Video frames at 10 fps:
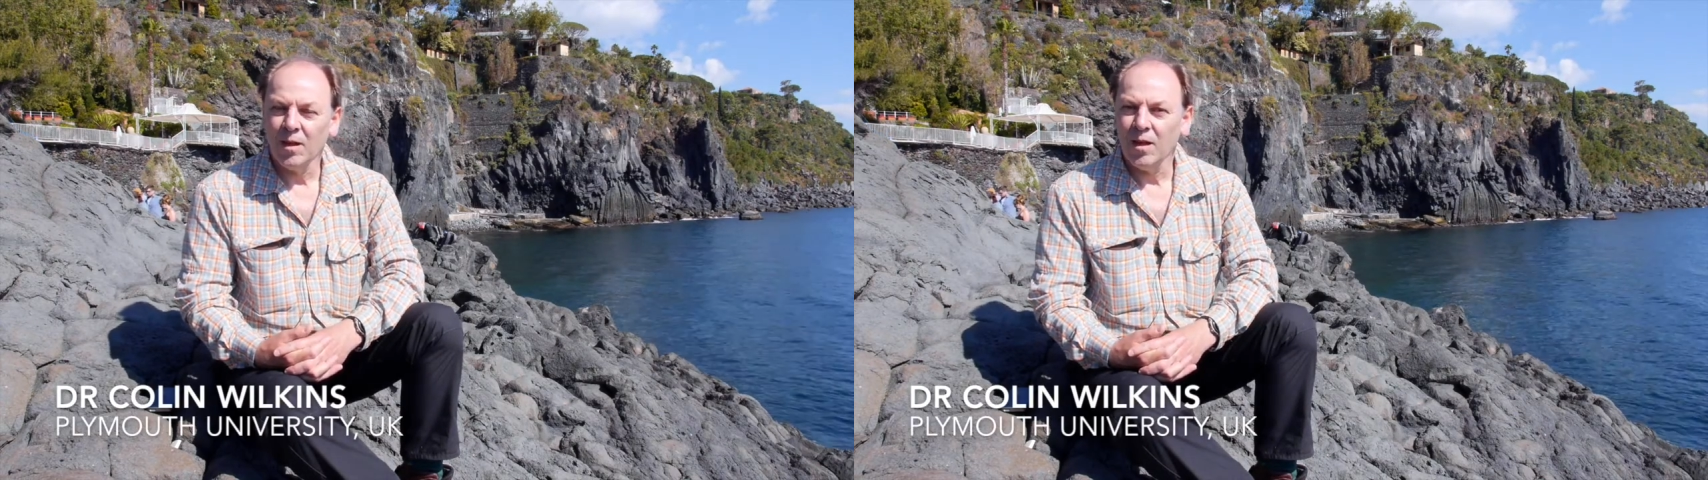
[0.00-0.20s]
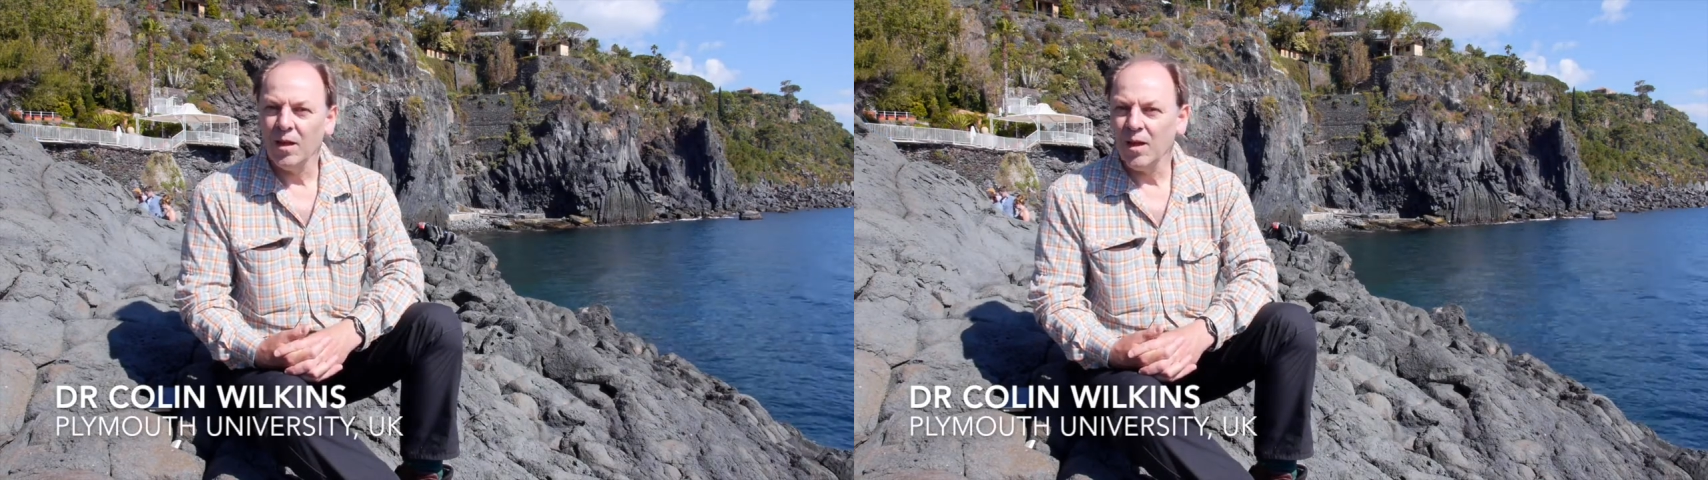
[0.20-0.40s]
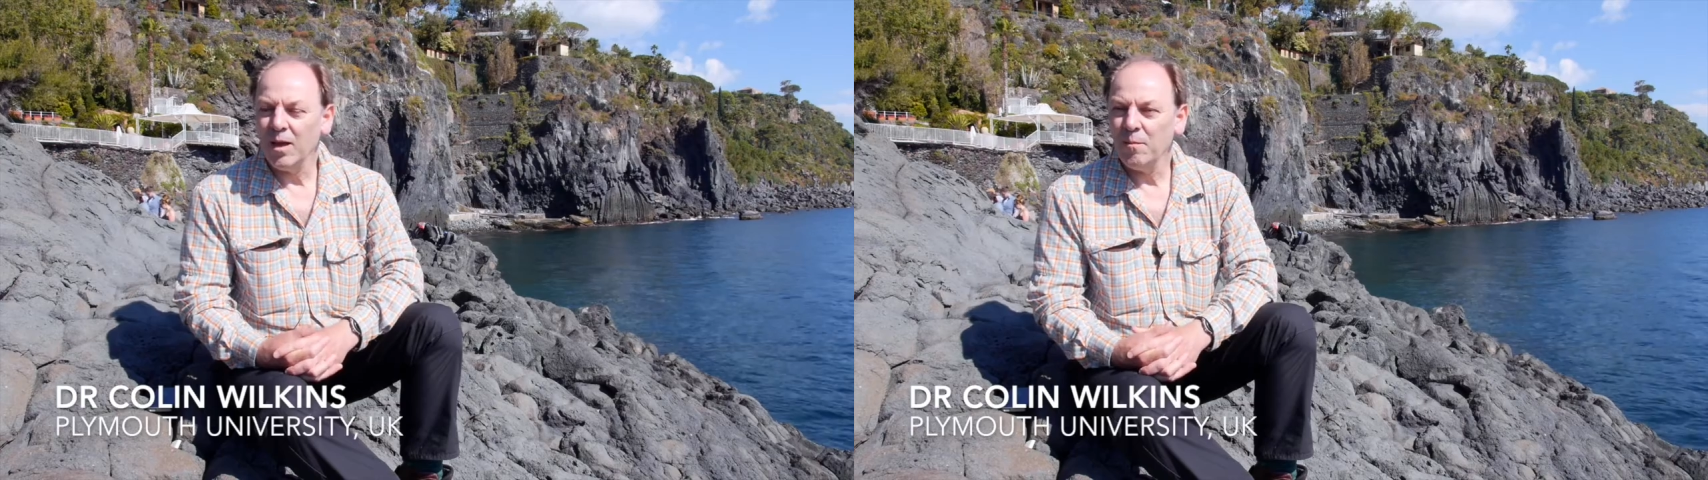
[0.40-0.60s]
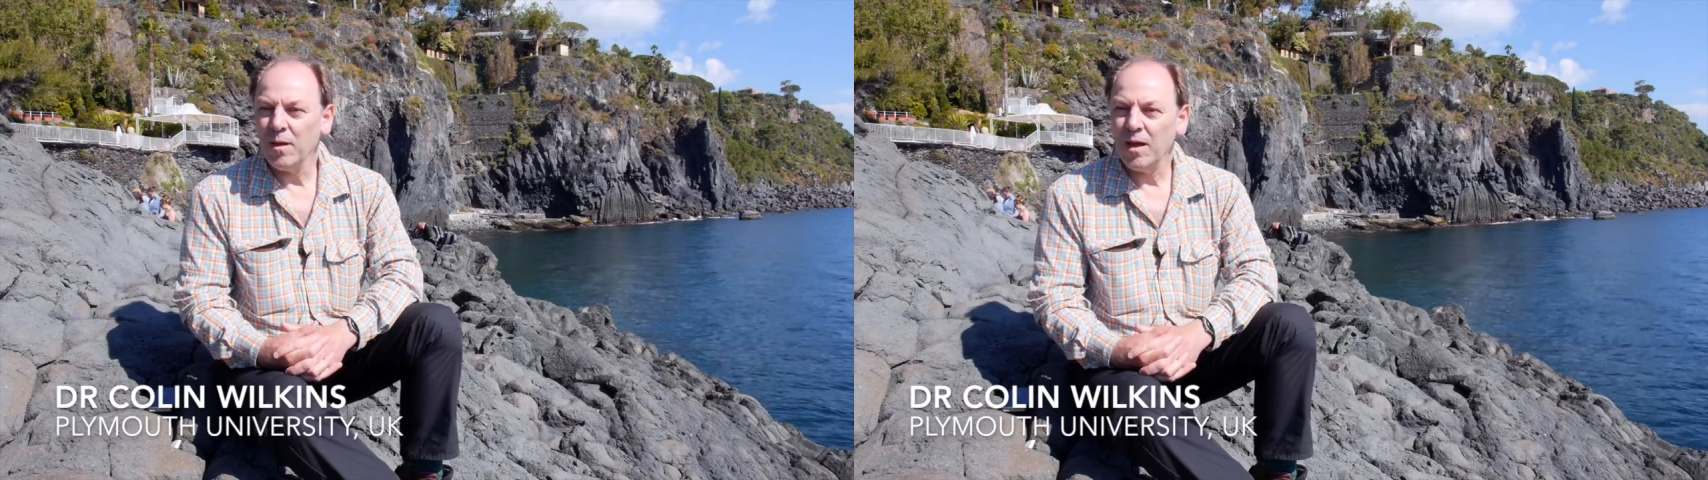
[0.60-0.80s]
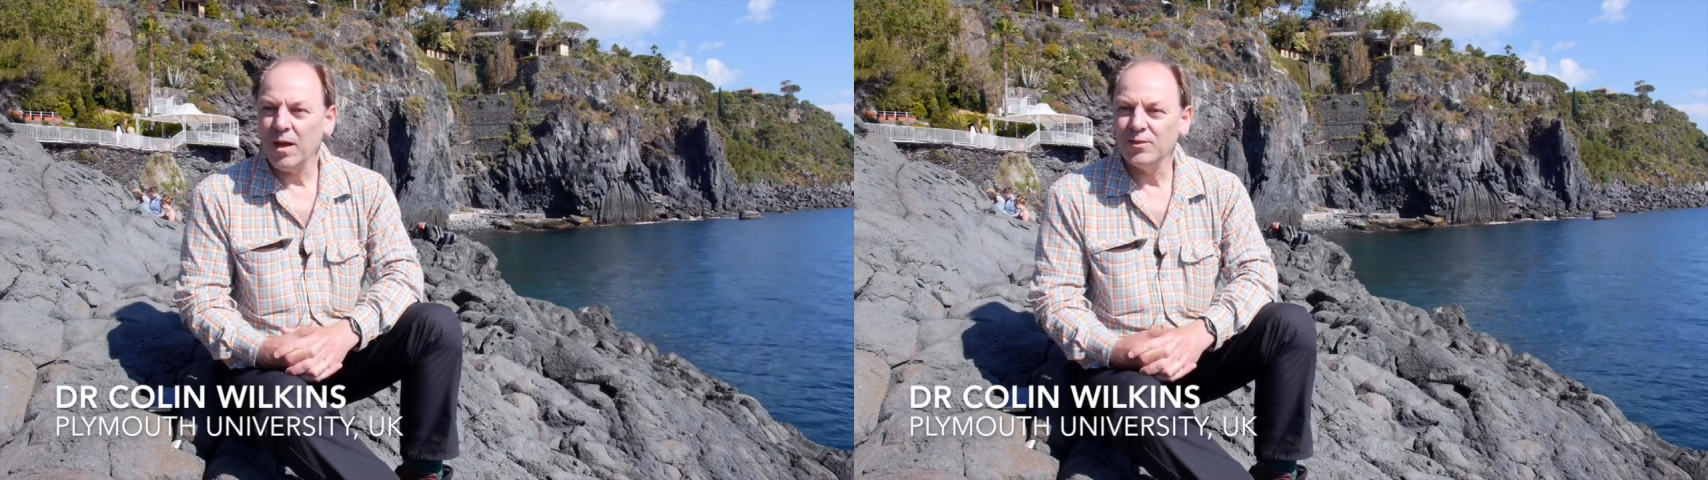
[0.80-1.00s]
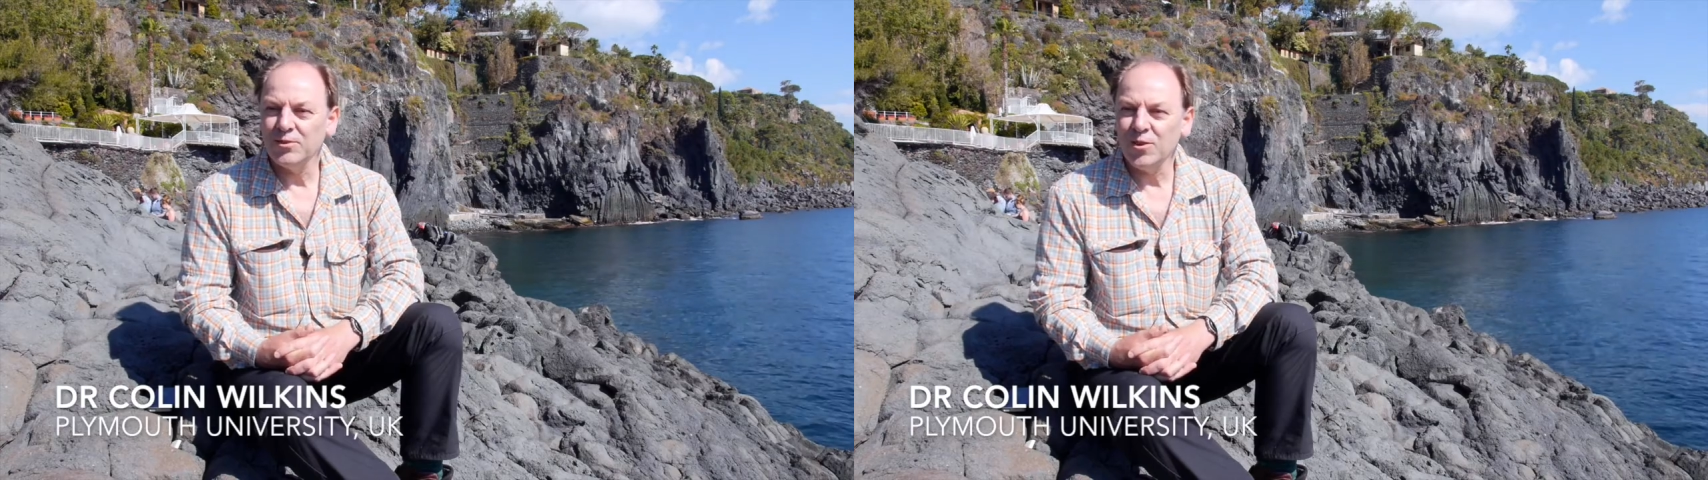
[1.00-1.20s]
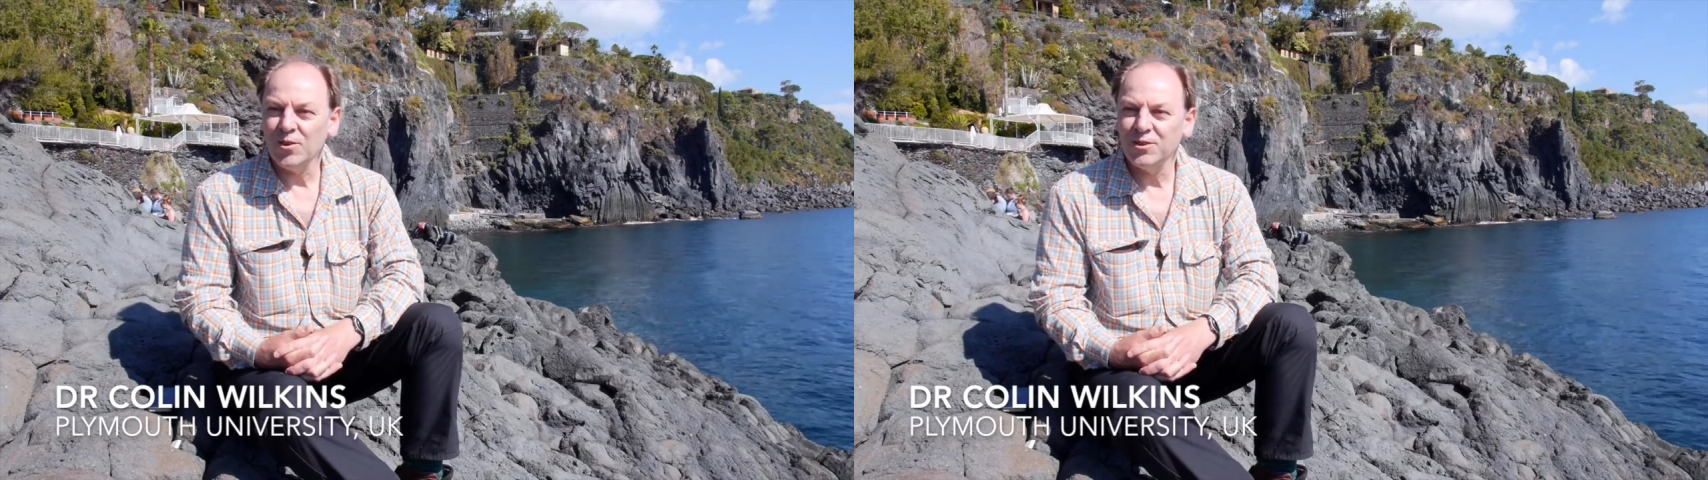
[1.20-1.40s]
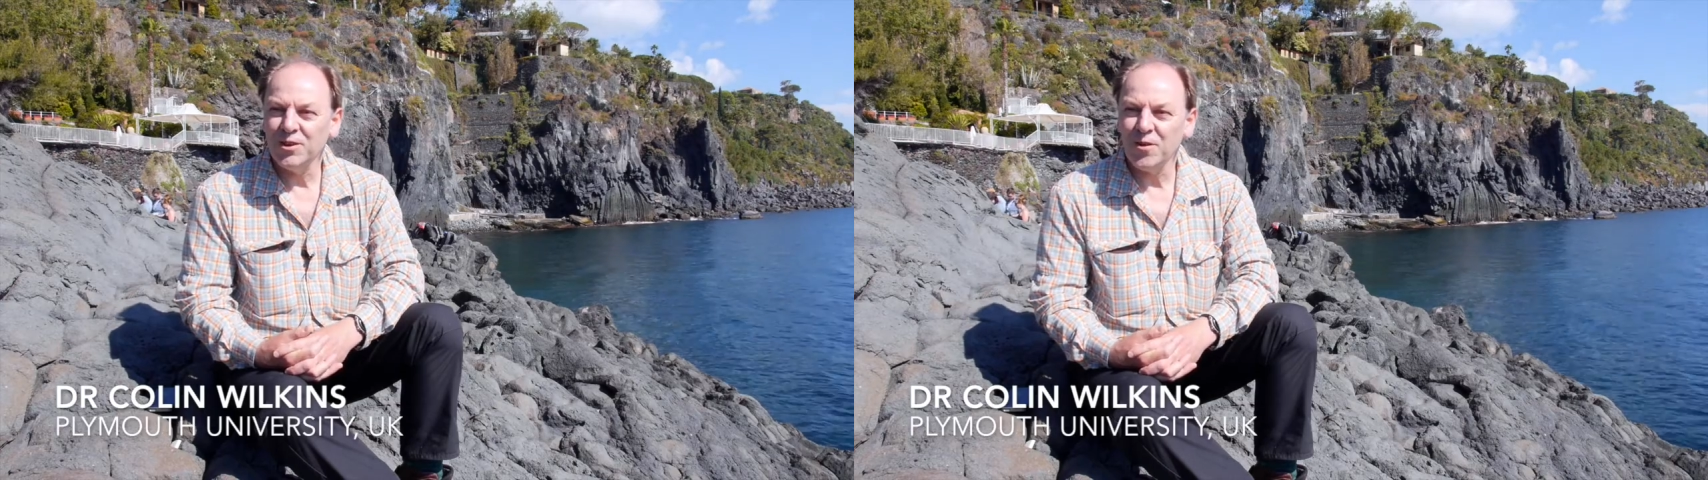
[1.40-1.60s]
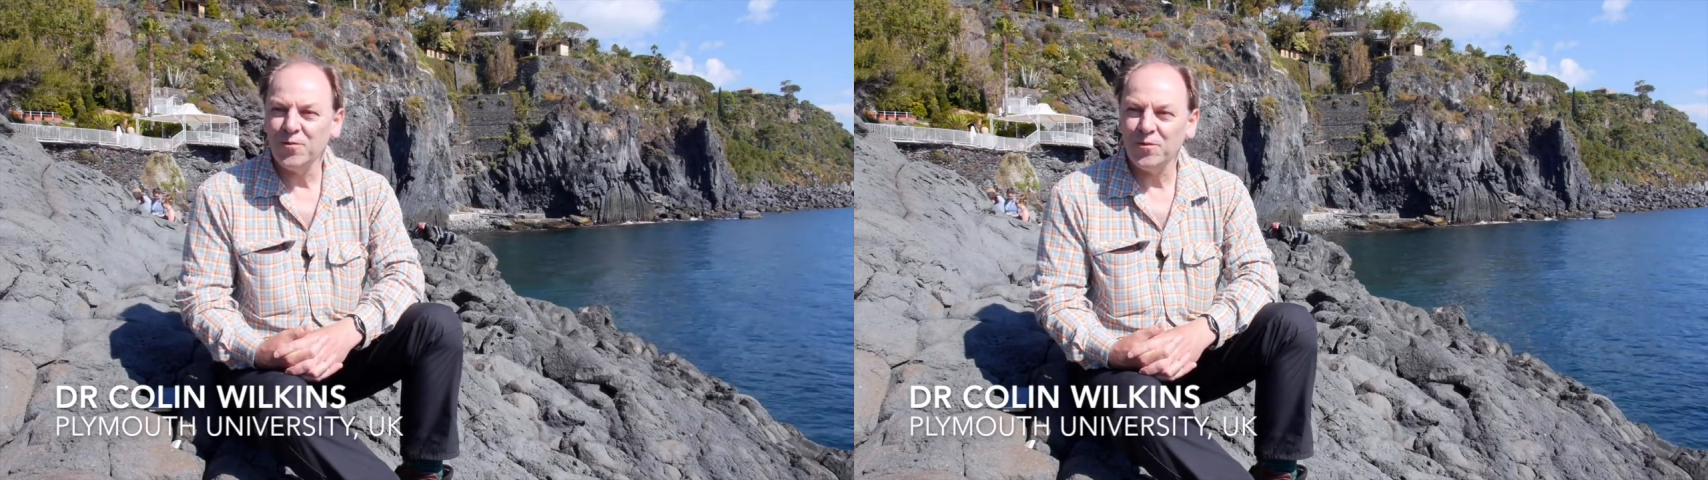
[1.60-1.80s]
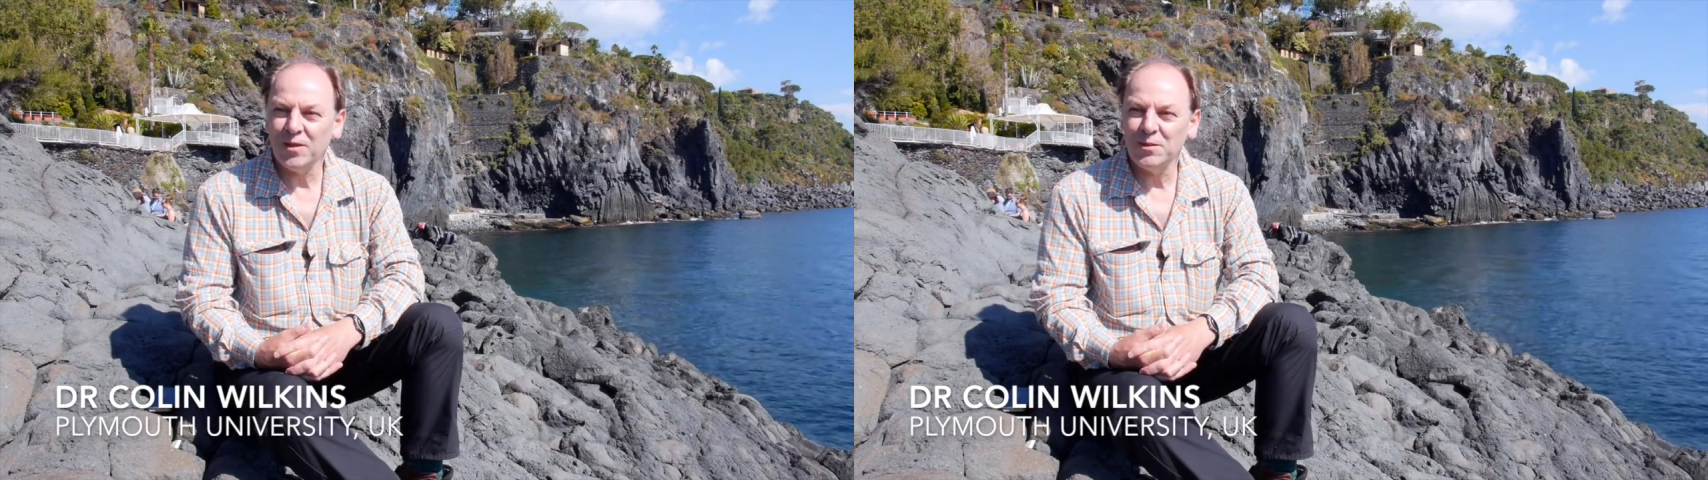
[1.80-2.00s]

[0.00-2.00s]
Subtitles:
I